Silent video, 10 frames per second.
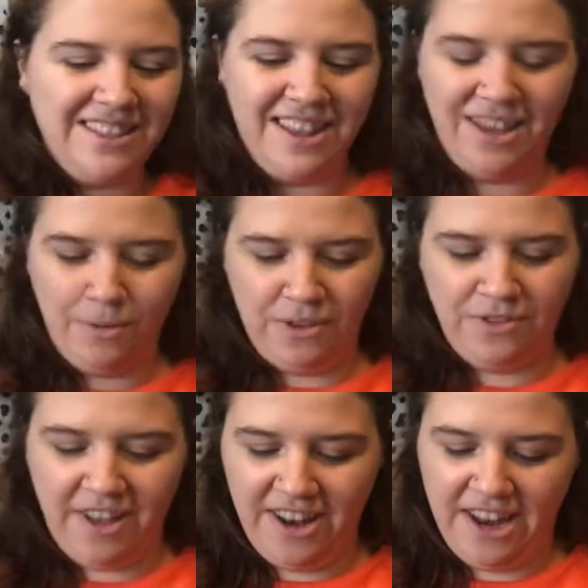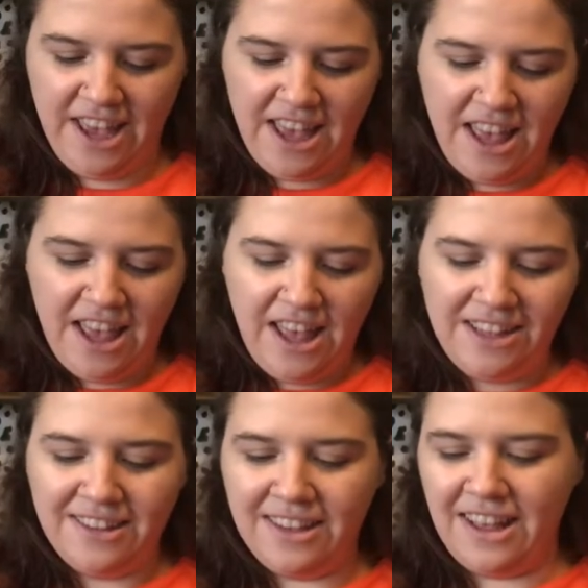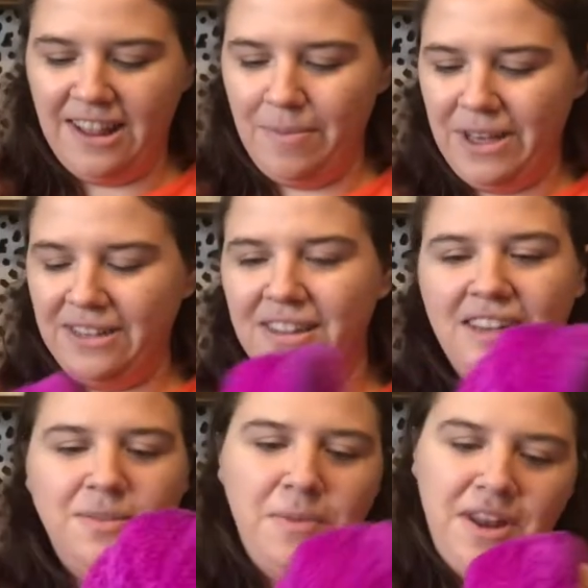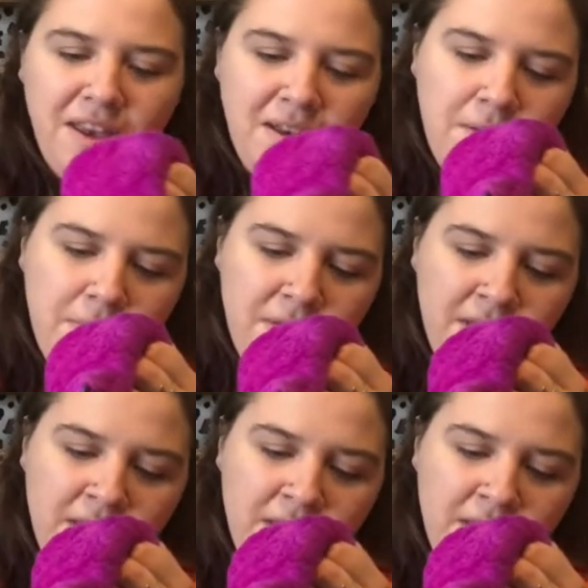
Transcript: I thought was fun. This is a Columbia size medium,